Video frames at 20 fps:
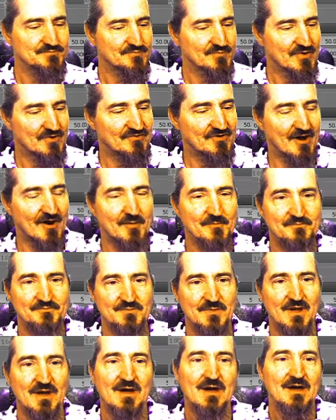So
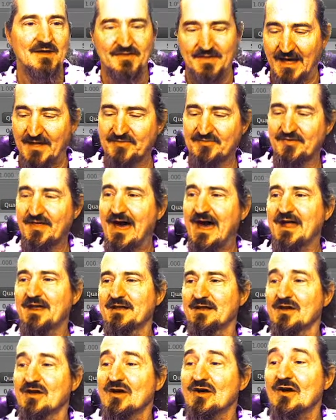that's that.
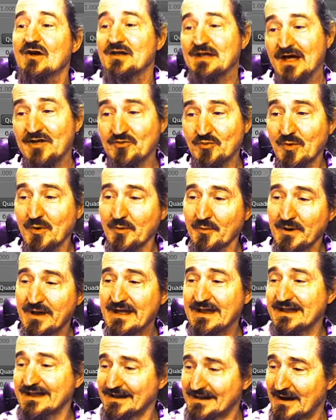That's where we
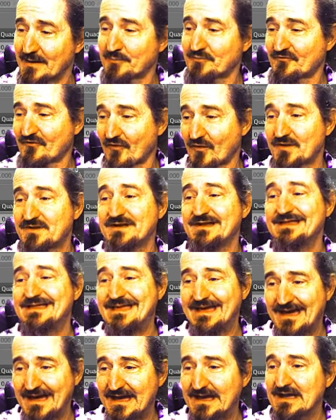ended up for
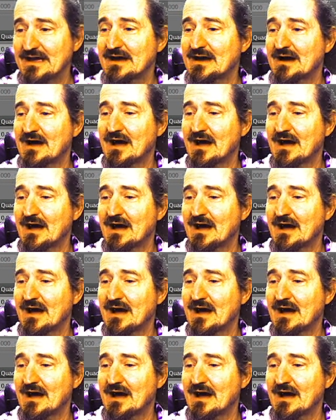today.